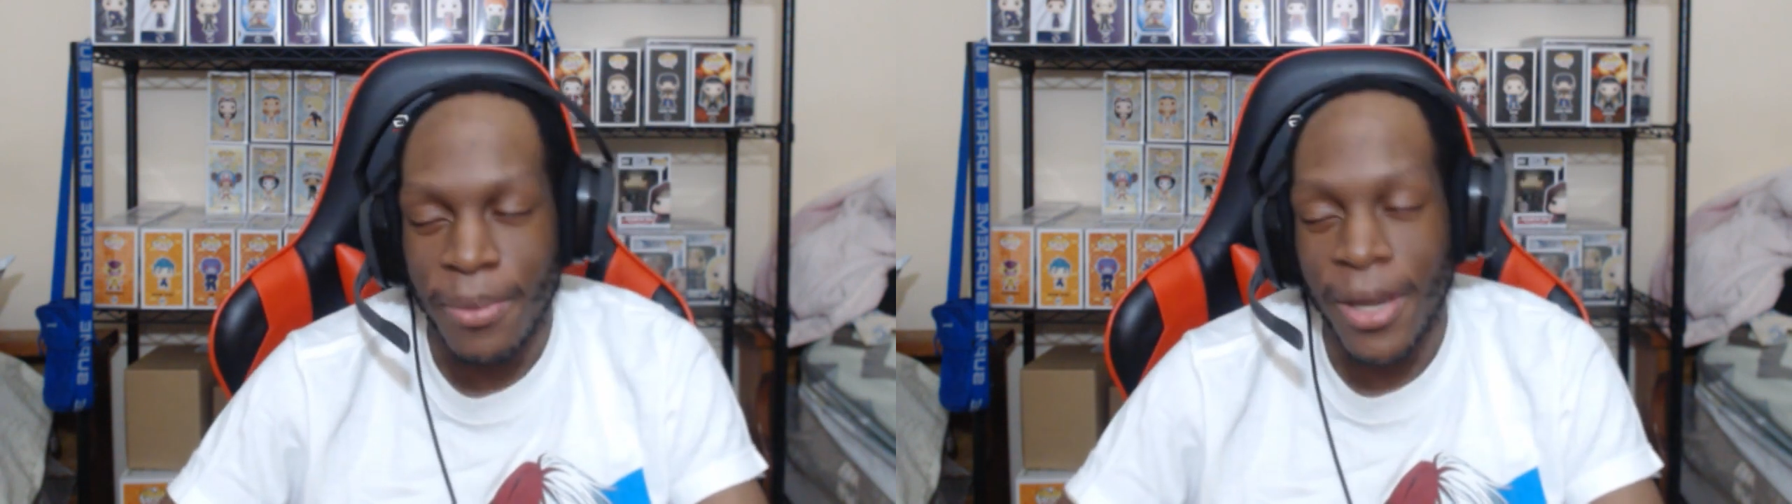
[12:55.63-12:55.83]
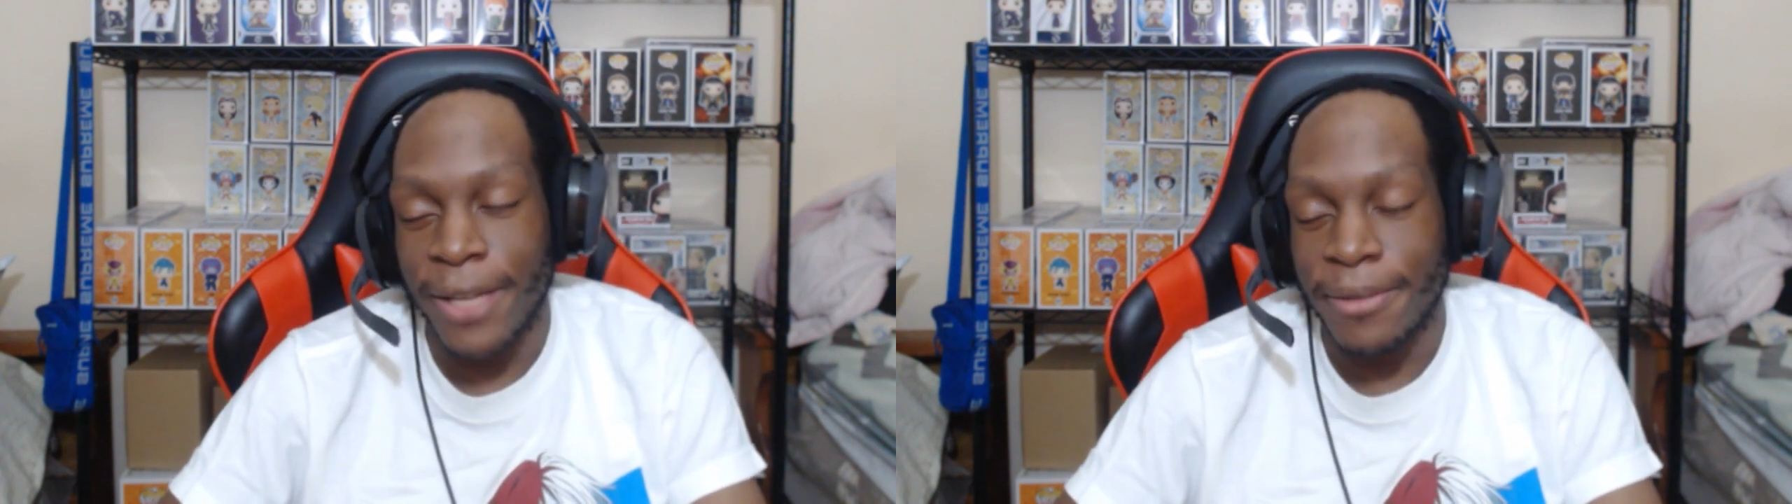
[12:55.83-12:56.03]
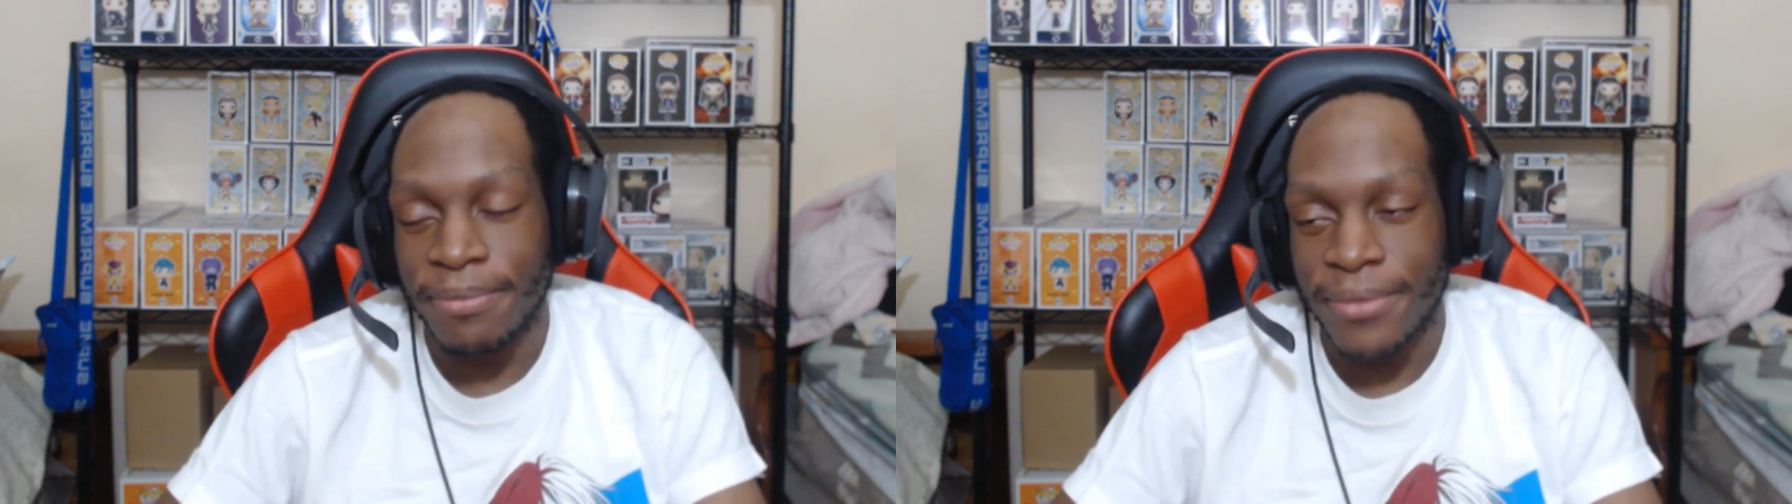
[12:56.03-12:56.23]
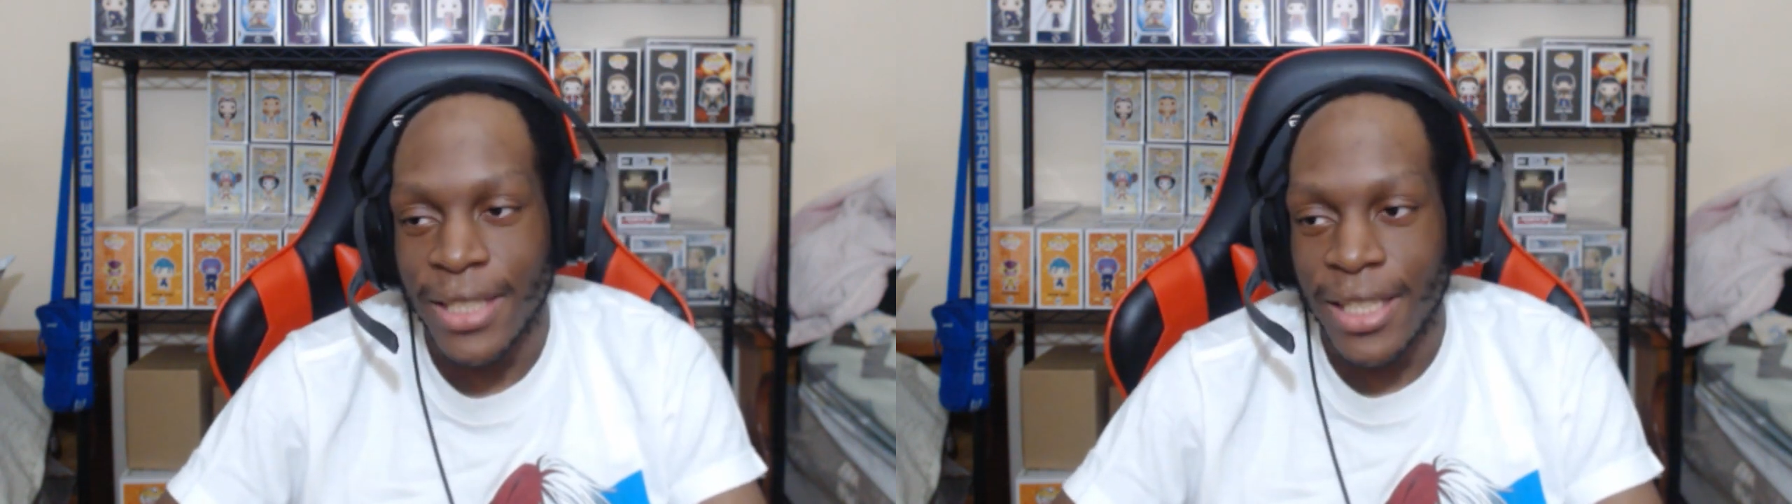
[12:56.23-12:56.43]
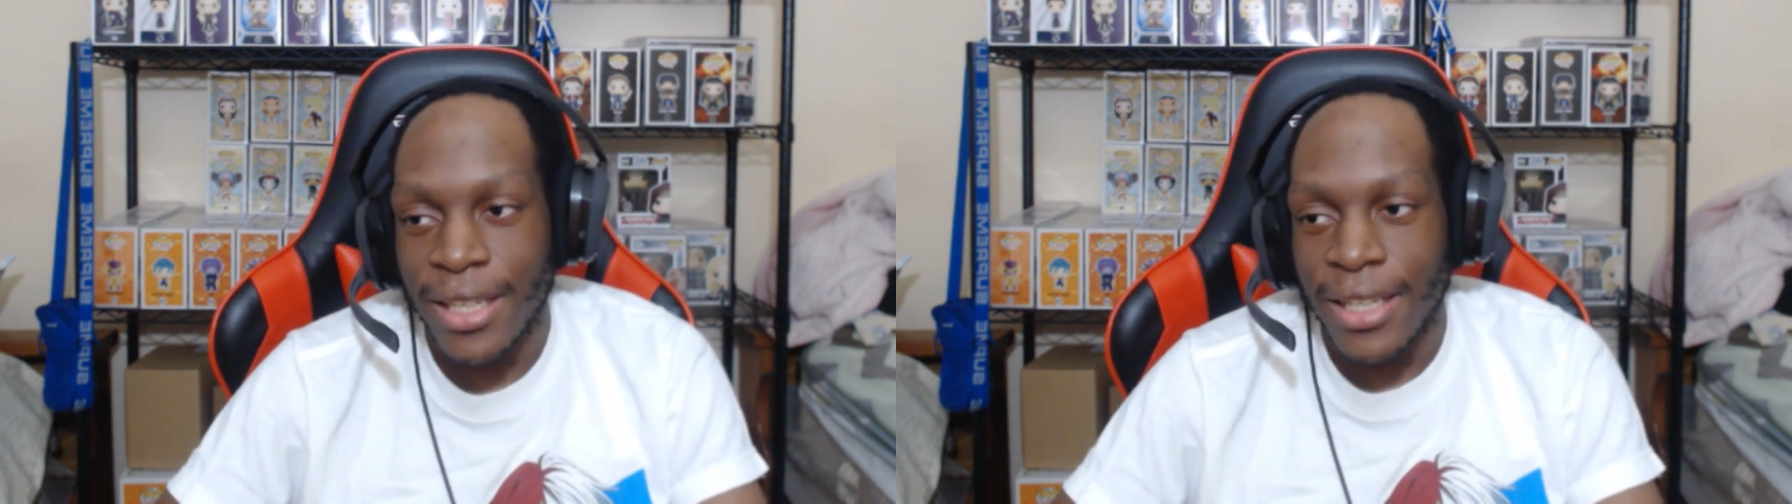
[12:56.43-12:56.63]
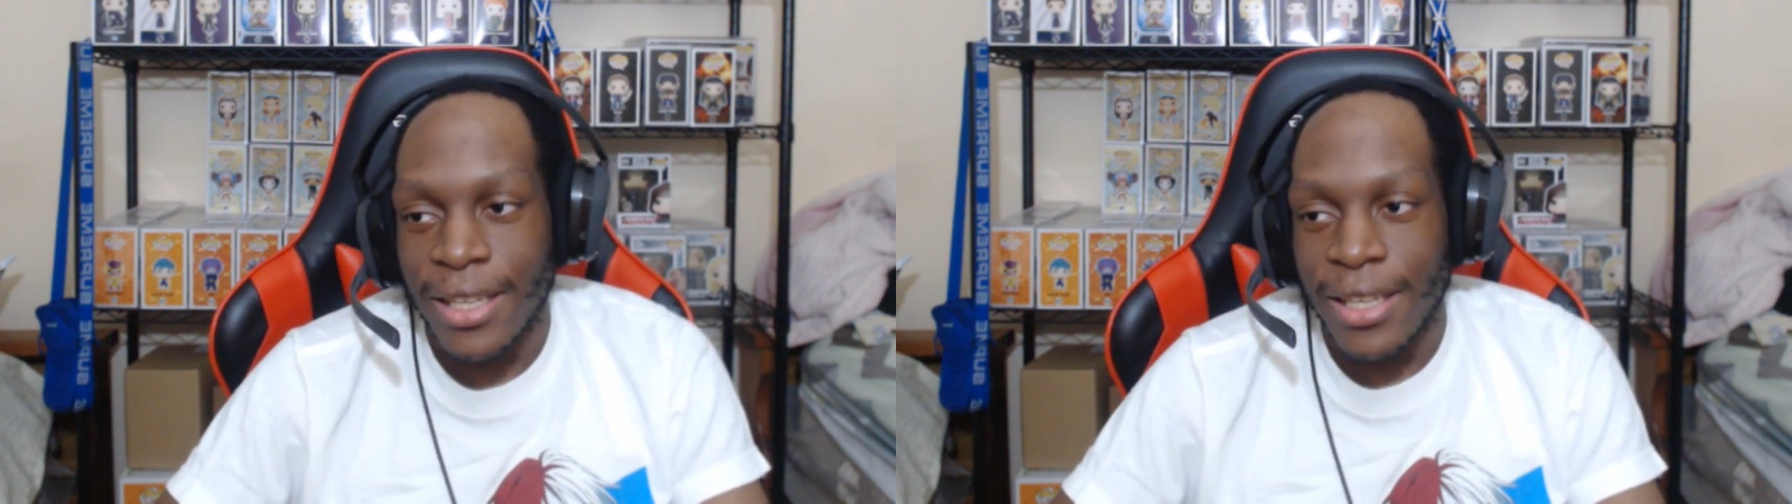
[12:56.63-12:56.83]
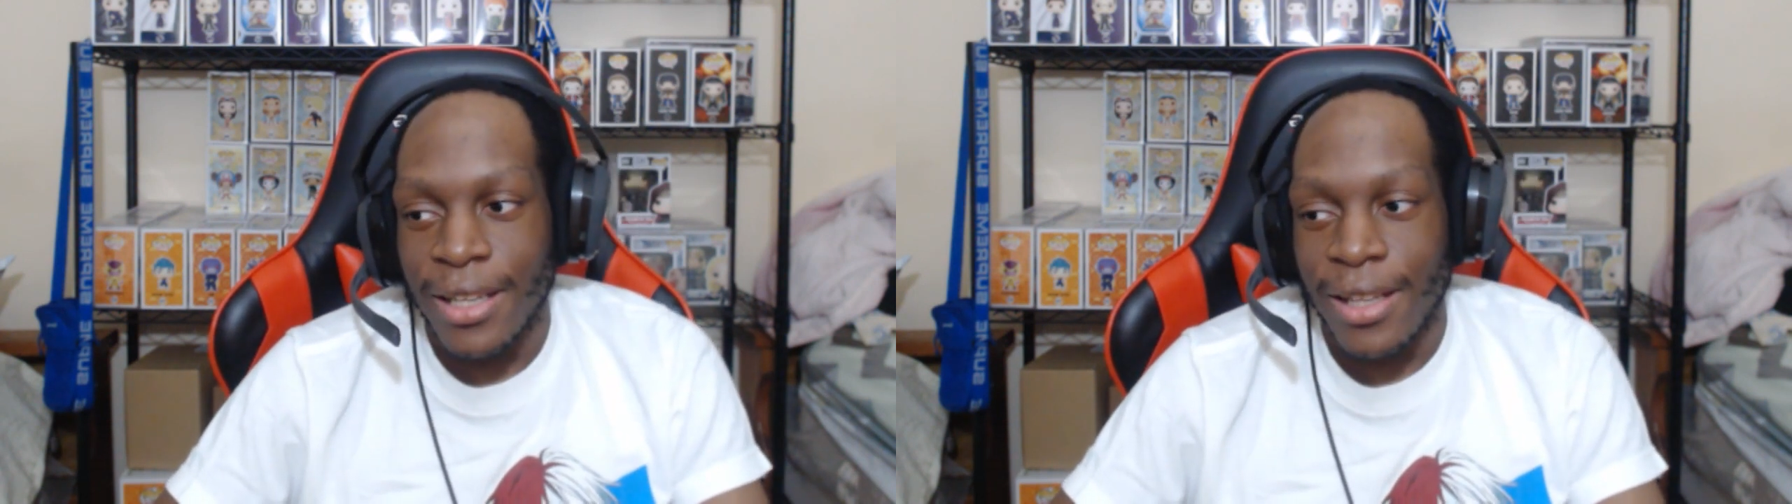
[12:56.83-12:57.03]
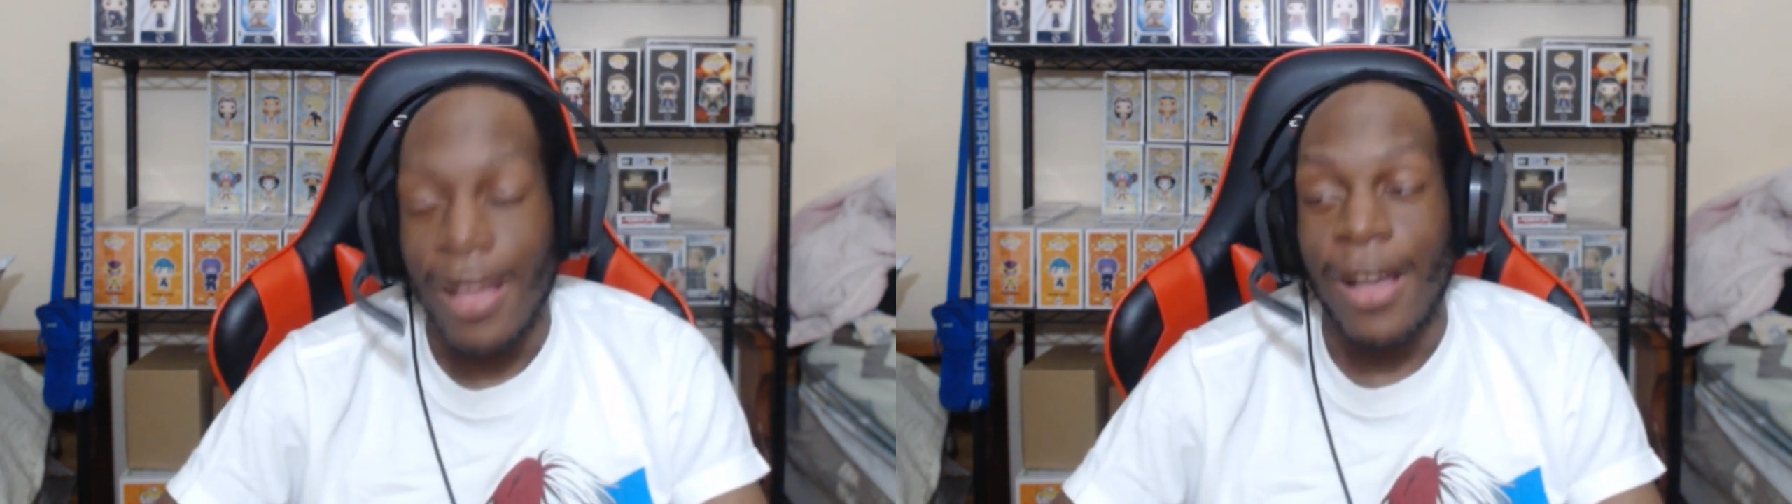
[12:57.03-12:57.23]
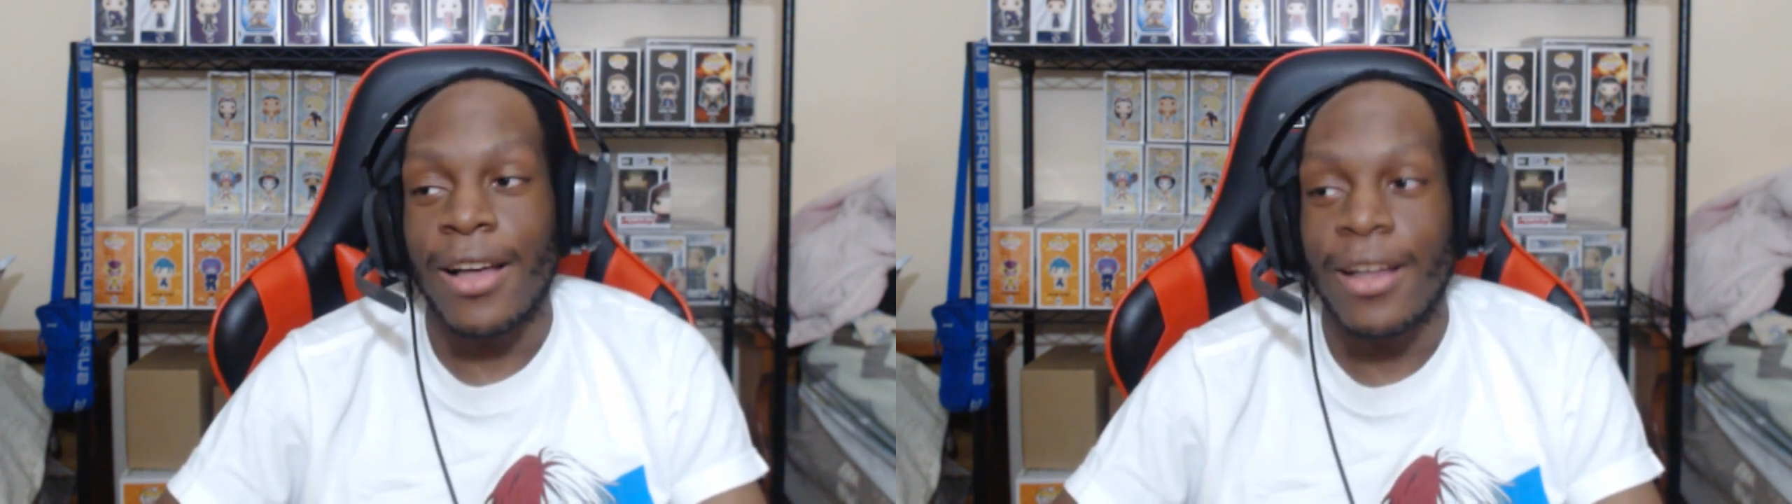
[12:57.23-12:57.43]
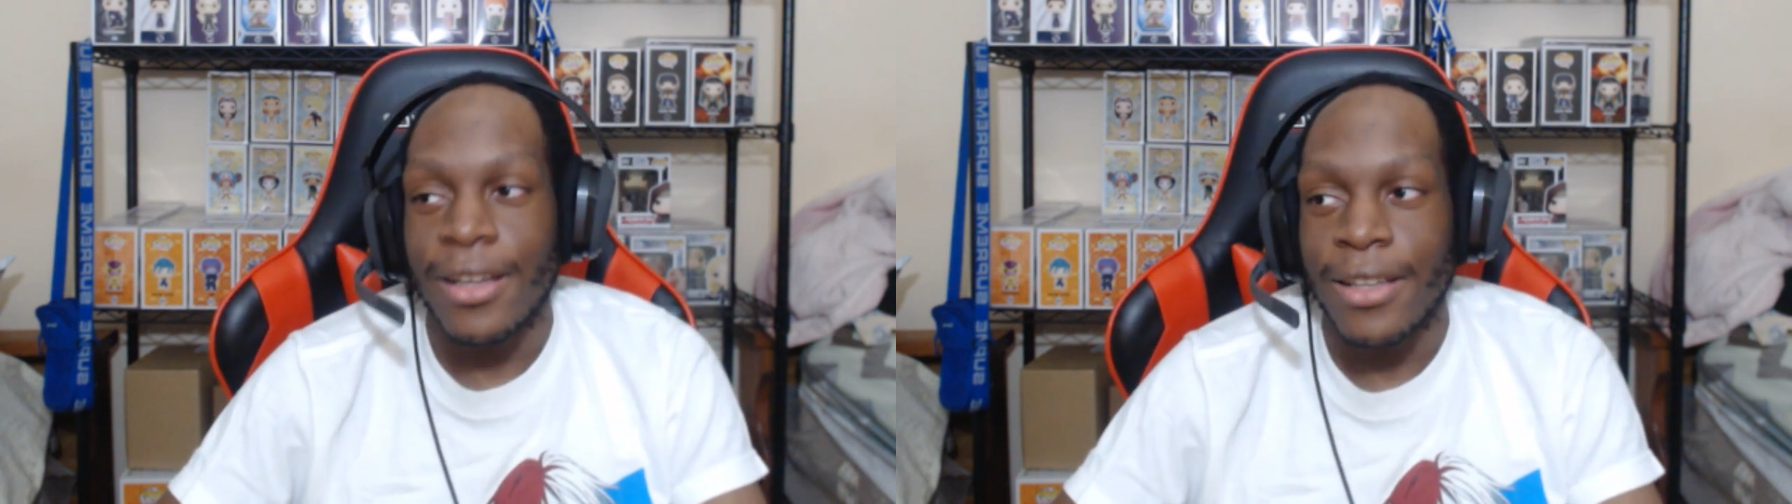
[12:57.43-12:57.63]
But,
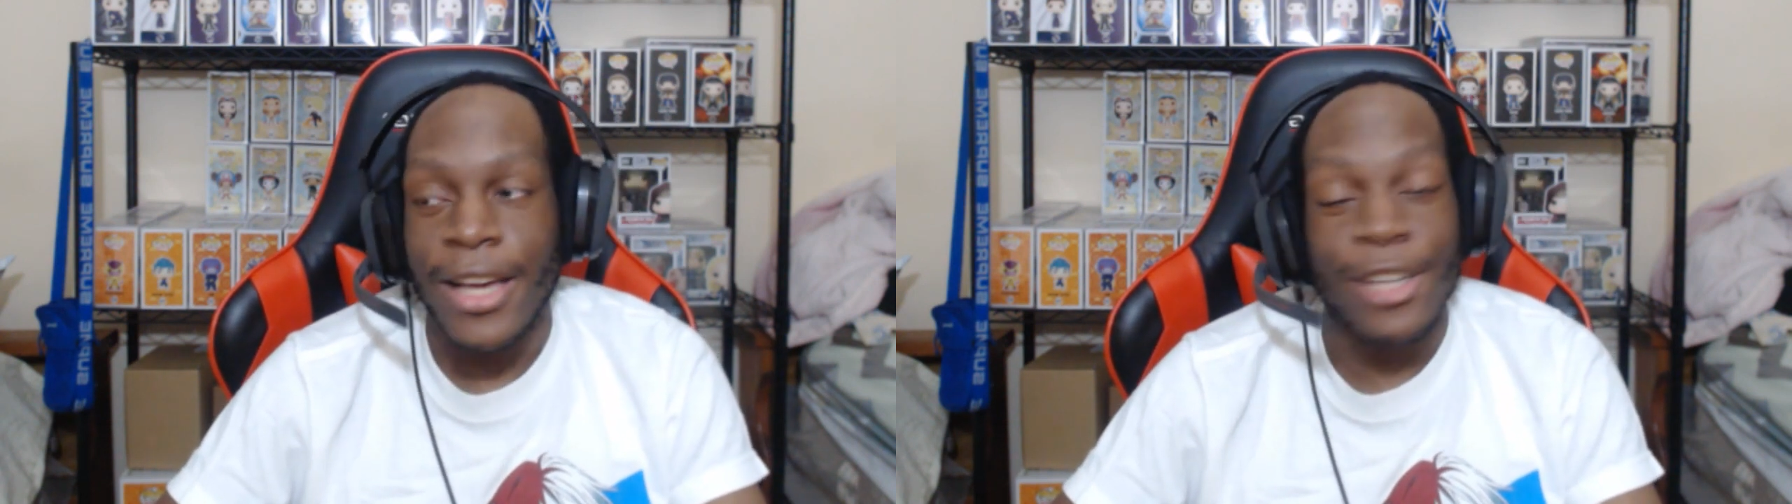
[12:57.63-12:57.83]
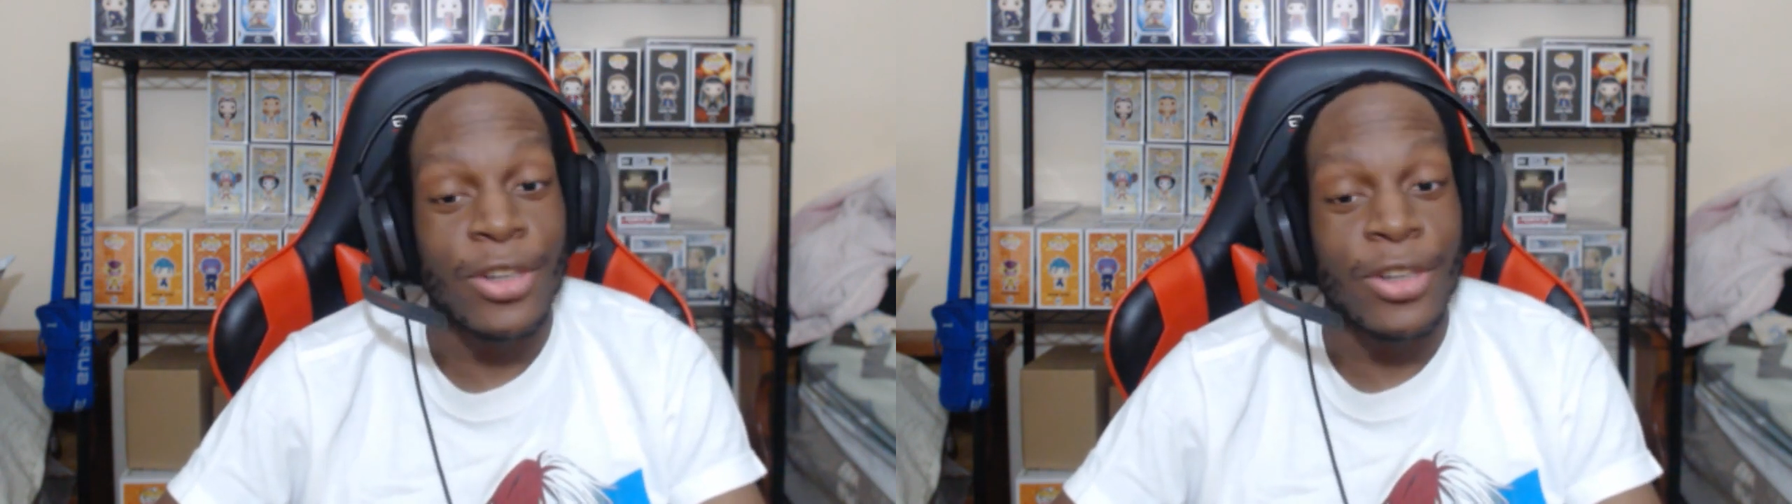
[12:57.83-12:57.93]
that